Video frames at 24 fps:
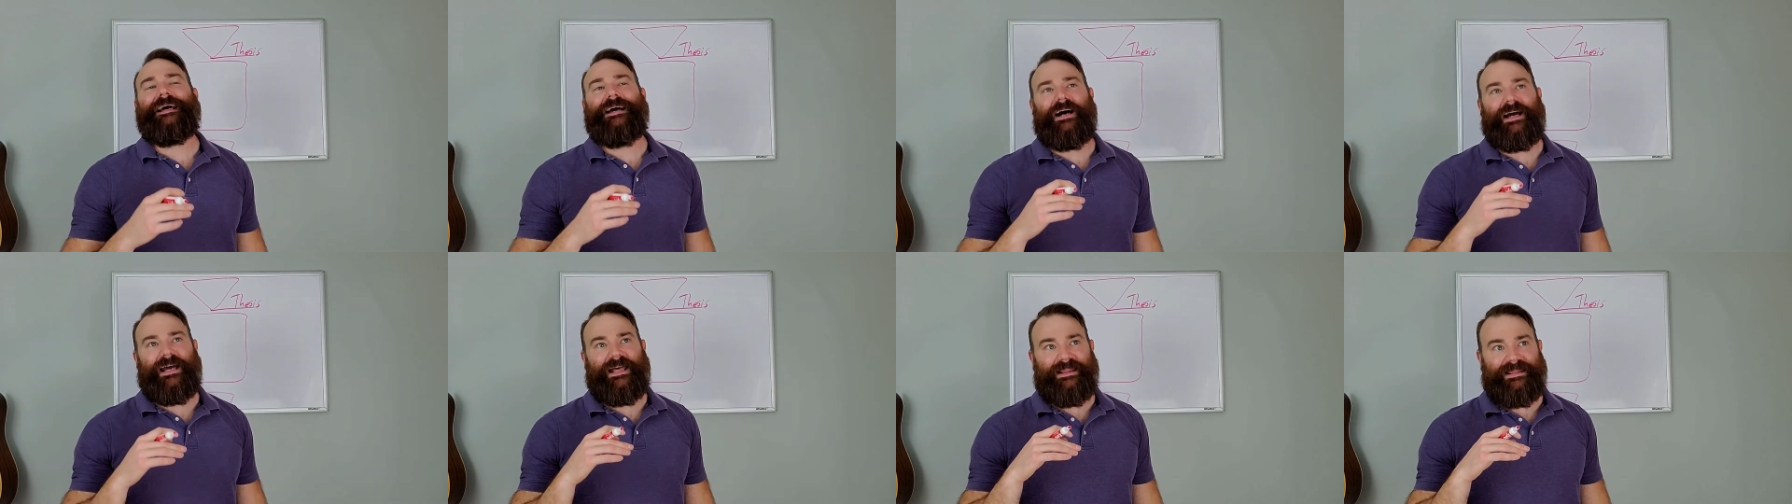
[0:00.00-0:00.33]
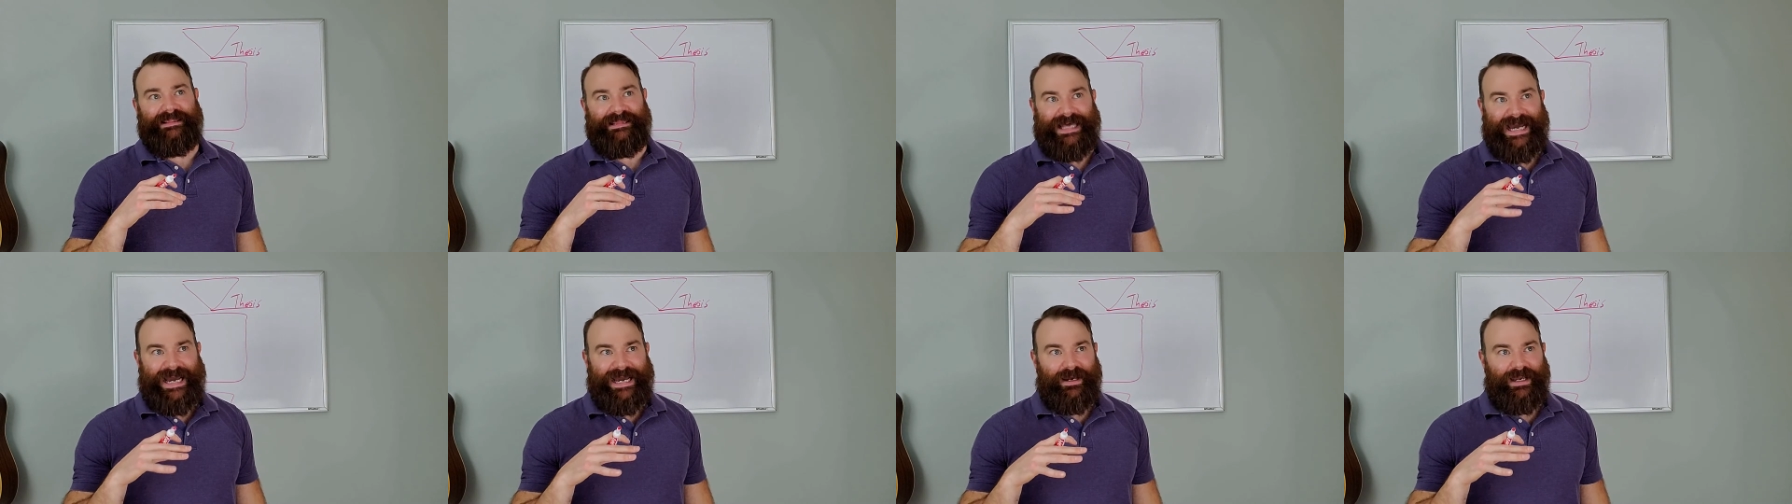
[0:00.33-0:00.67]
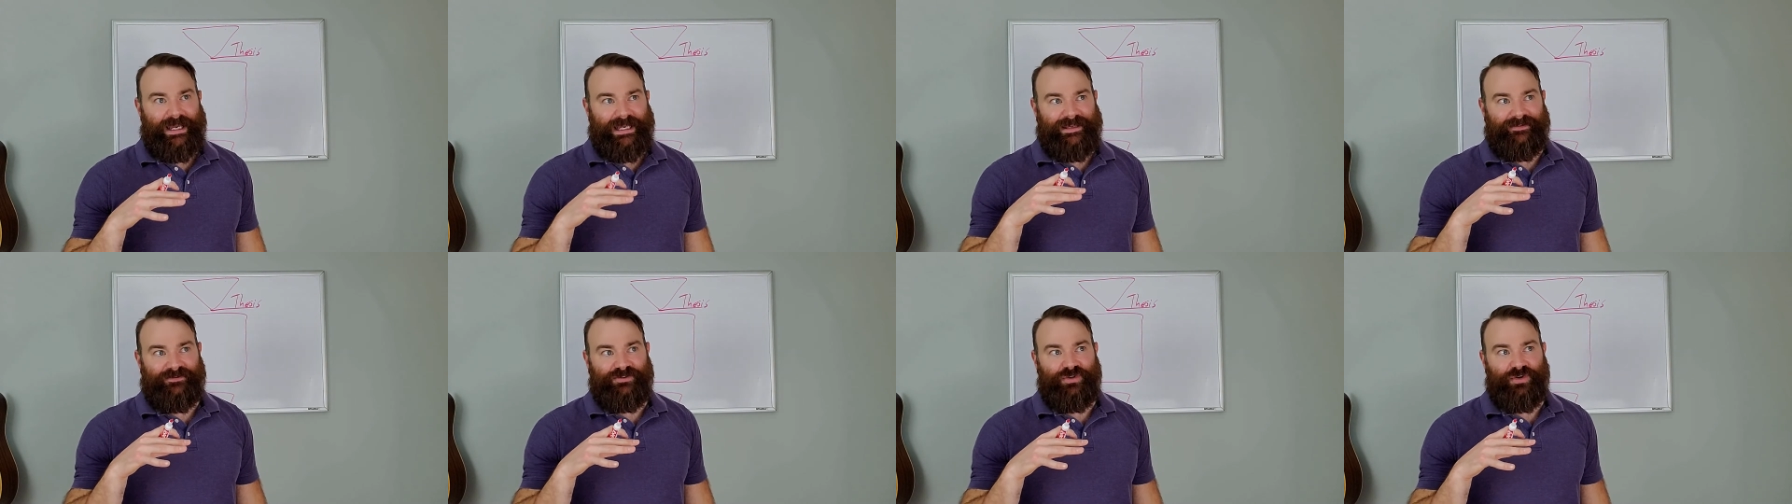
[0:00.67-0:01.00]
And
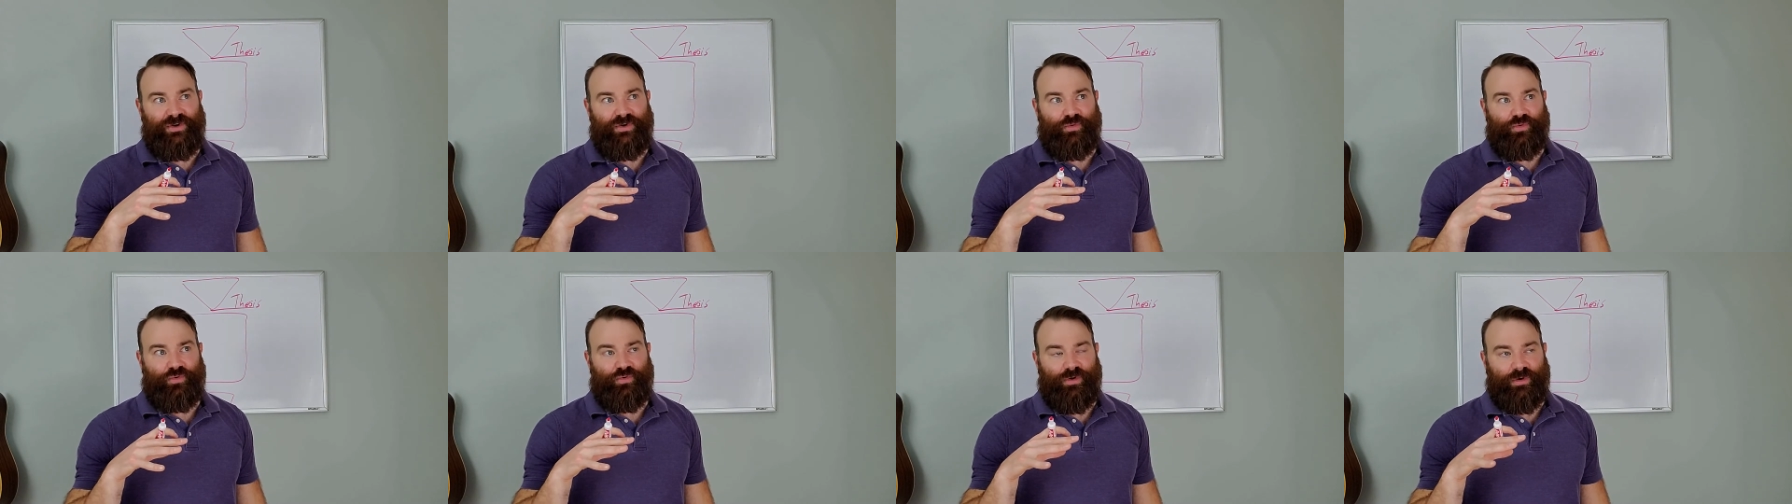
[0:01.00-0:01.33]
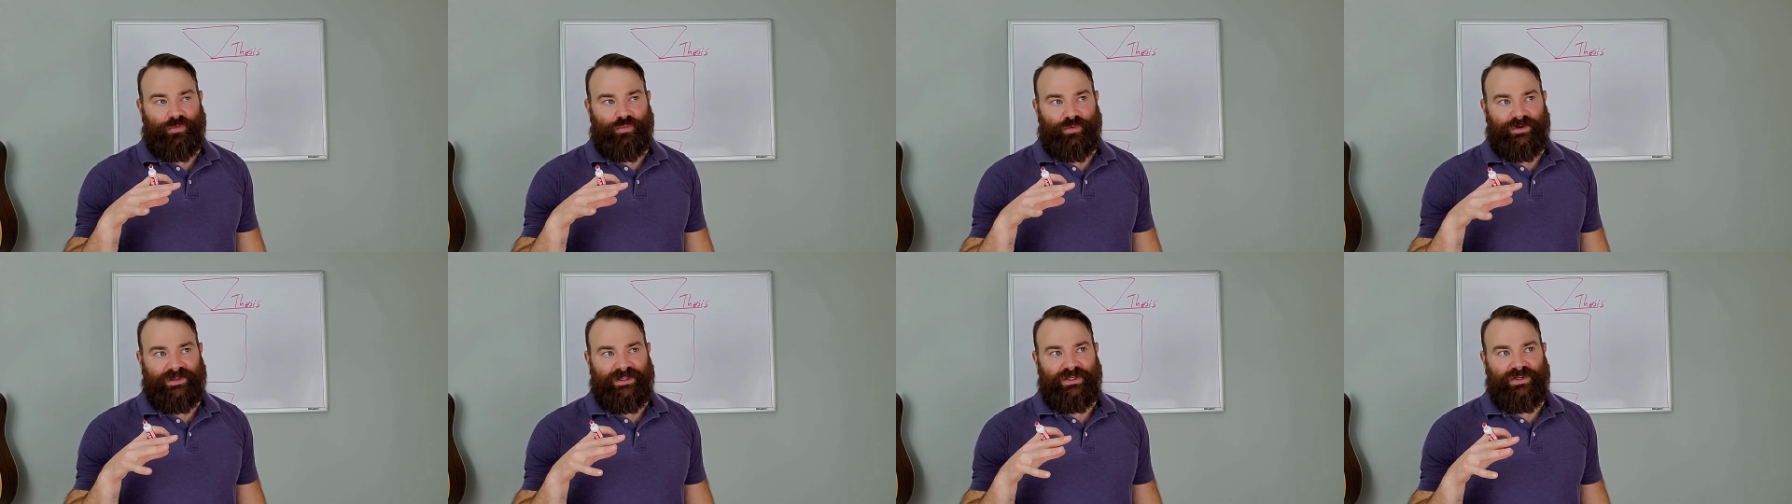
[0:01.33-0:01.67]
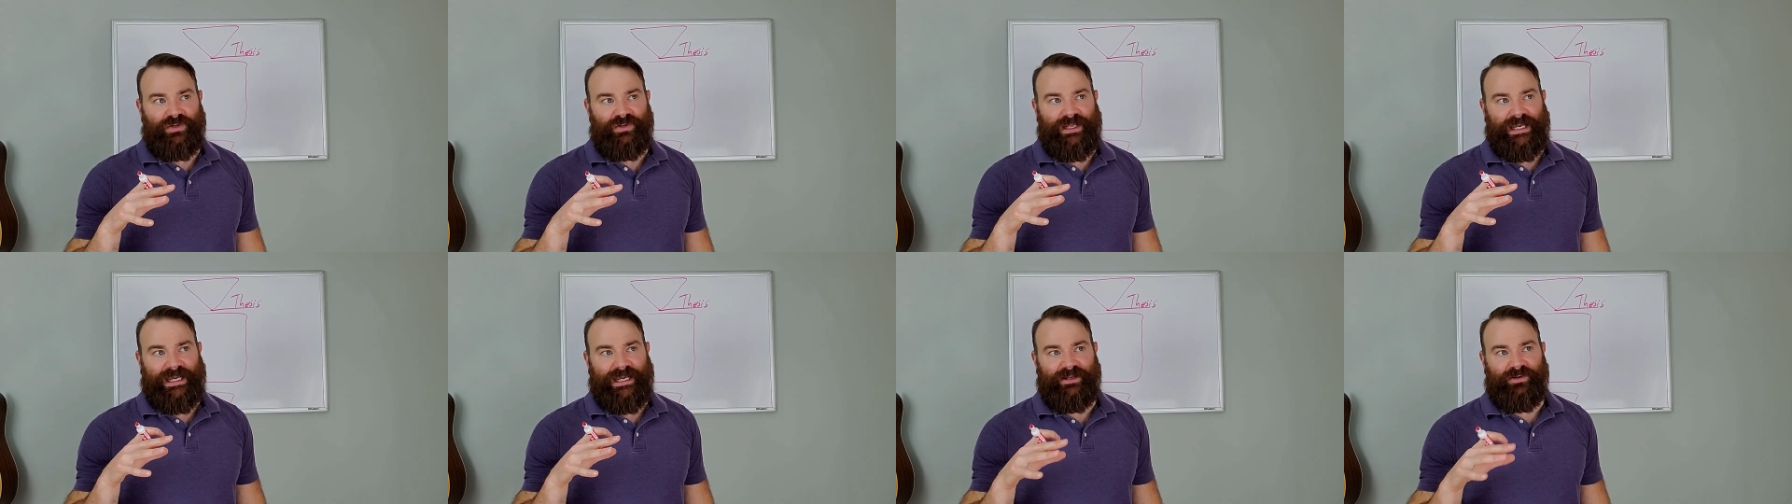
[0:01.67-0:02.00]
that gives you a really
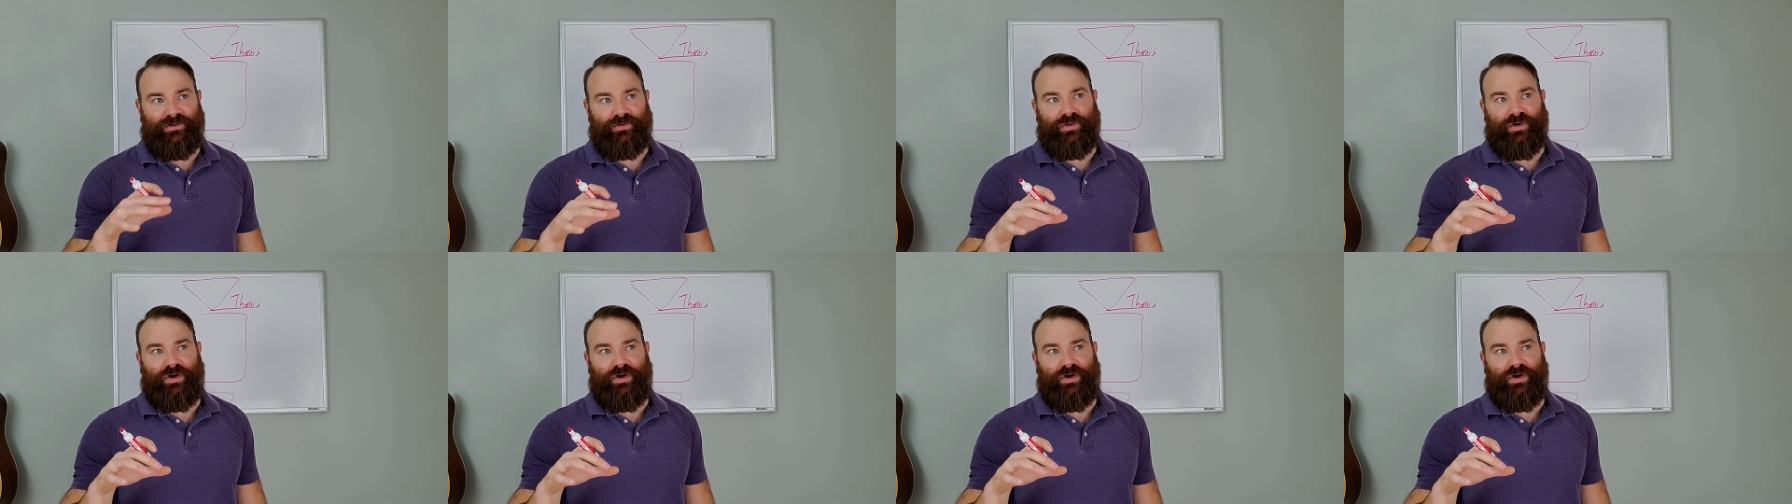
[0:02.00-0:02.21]
good handle